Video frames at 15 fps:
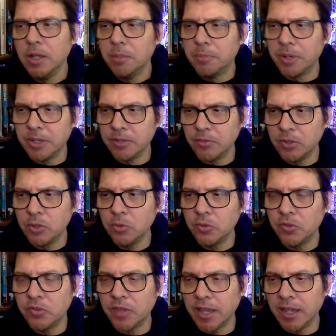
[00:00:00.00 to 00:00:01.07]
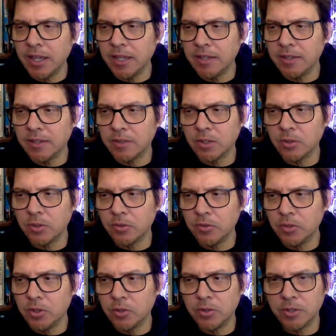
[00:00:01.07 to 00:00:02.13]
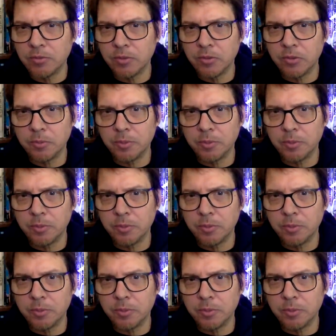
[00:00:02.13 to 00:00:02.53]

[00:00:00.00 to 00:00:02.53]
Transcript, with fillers: But if you say that there is no difference